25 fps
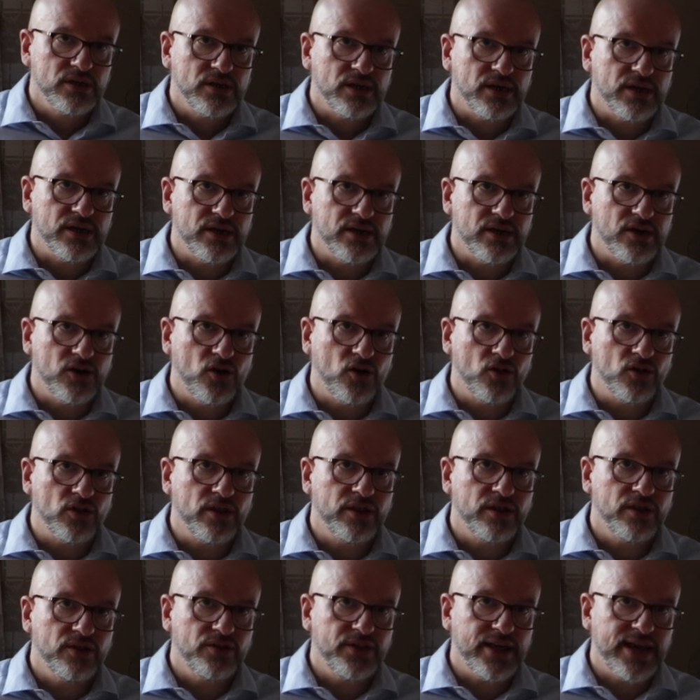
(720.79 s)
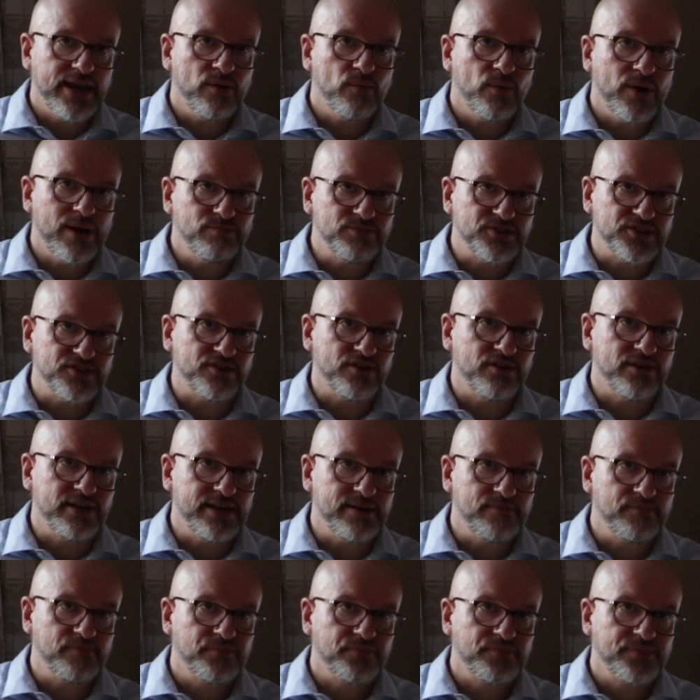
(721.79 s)
uh, on their
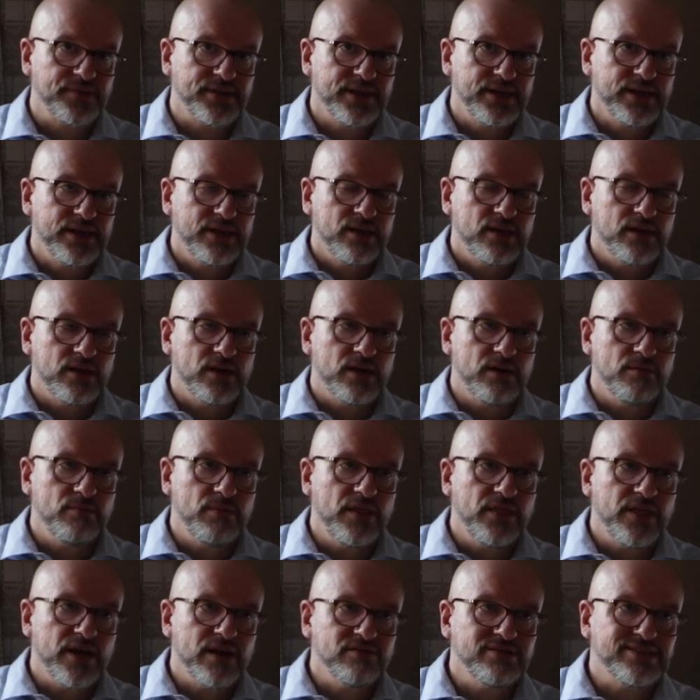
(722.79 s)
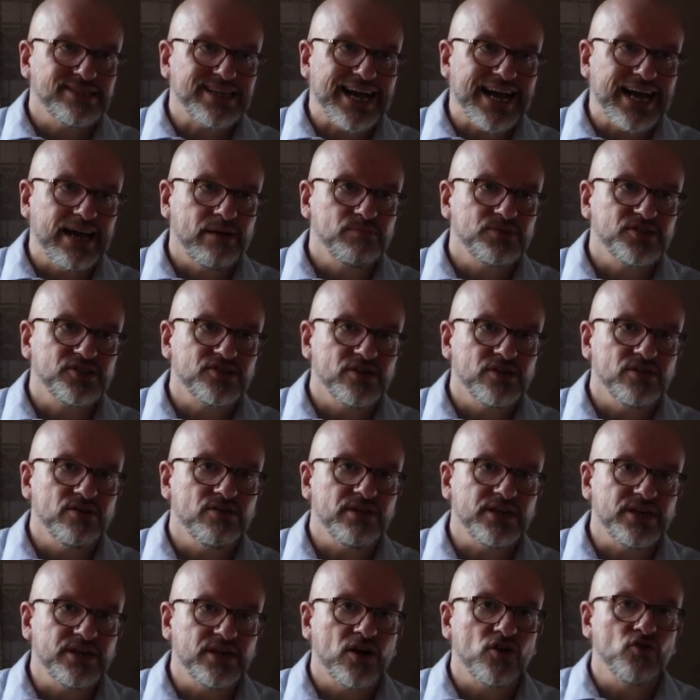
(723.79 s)
website. Um, there is
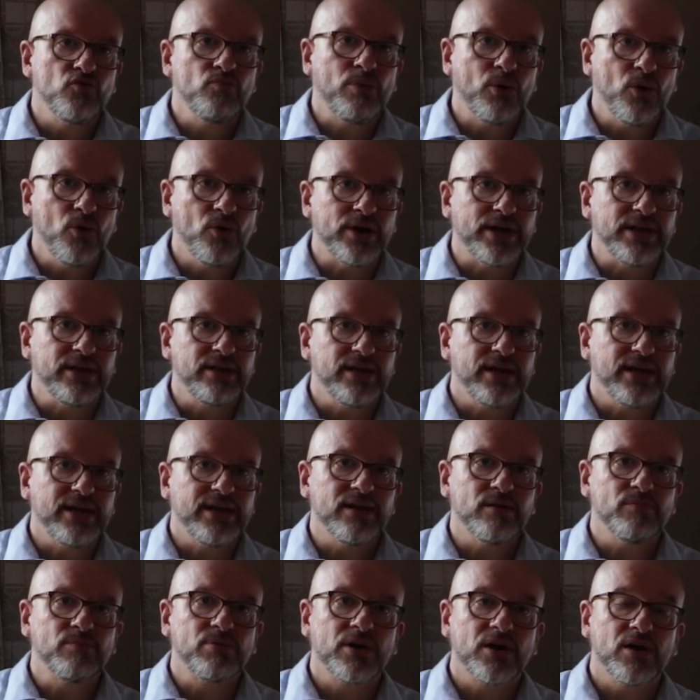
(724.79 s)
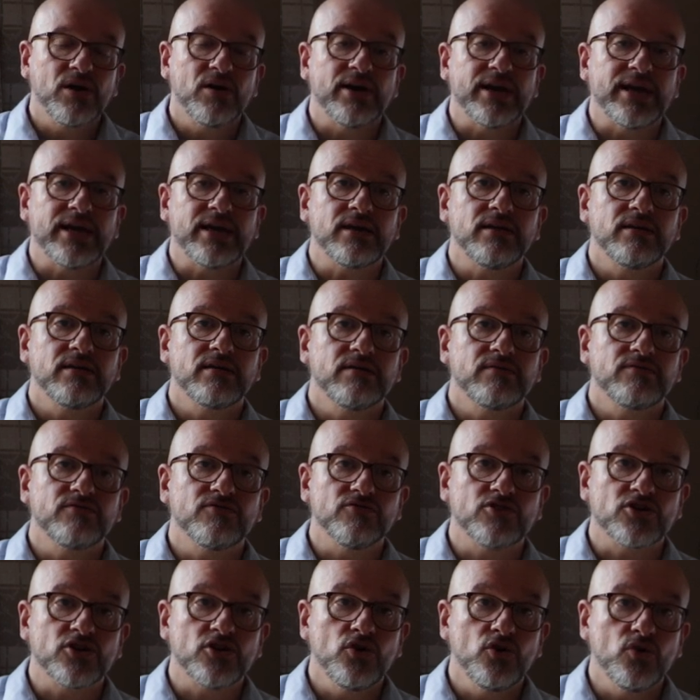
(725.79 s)
absolutely no point in applying
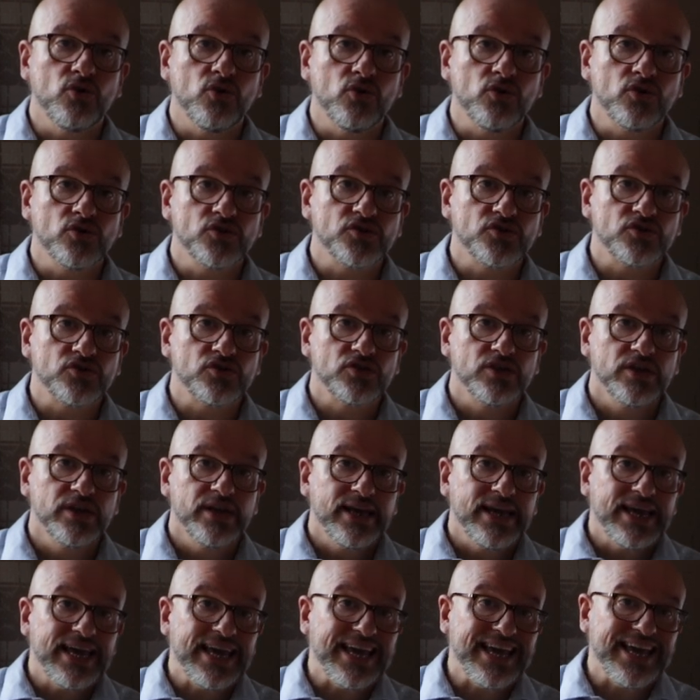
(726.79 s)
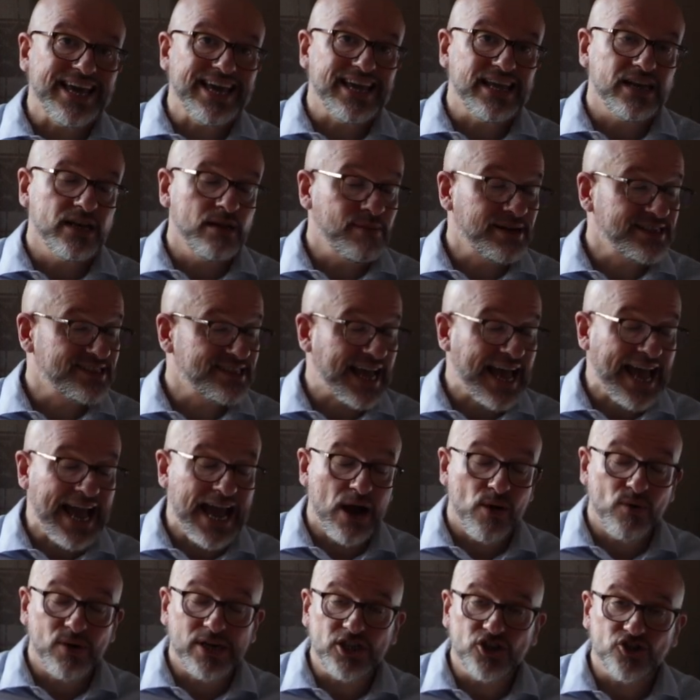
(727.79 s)
for a course no matter
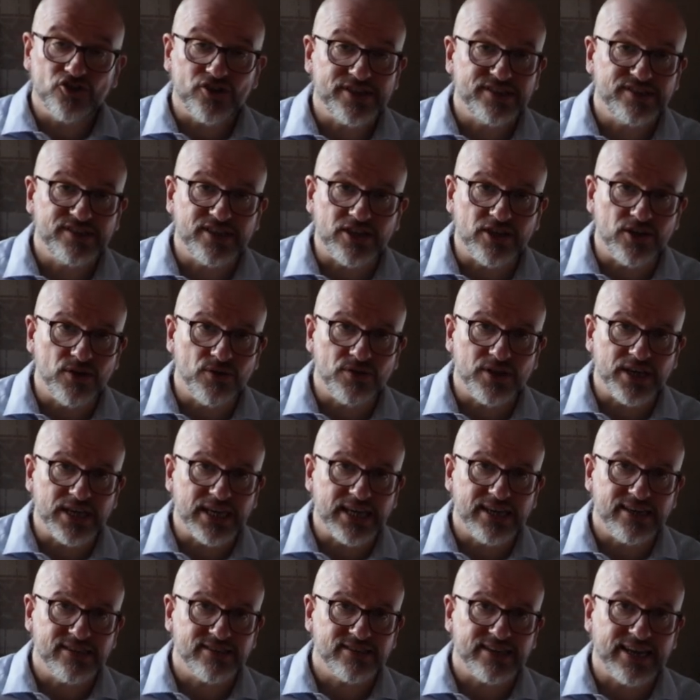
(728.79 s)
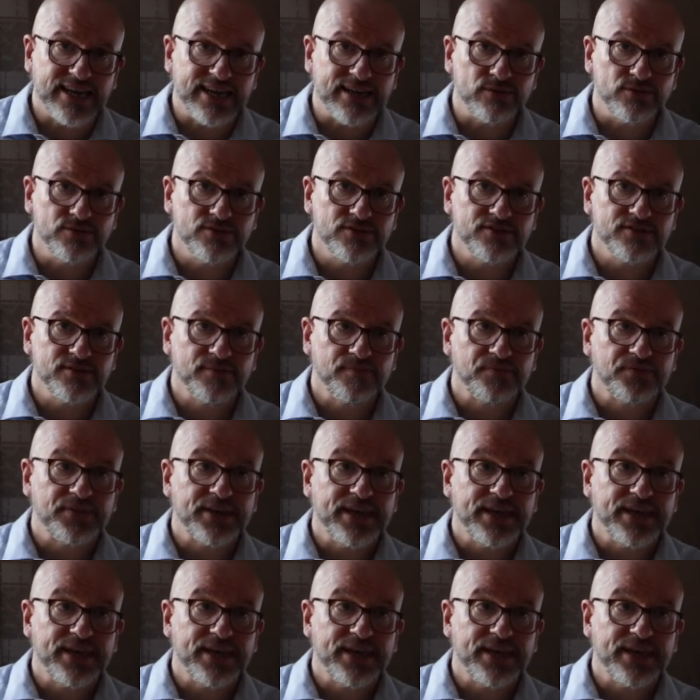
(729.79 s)
how interesting you think it sounds,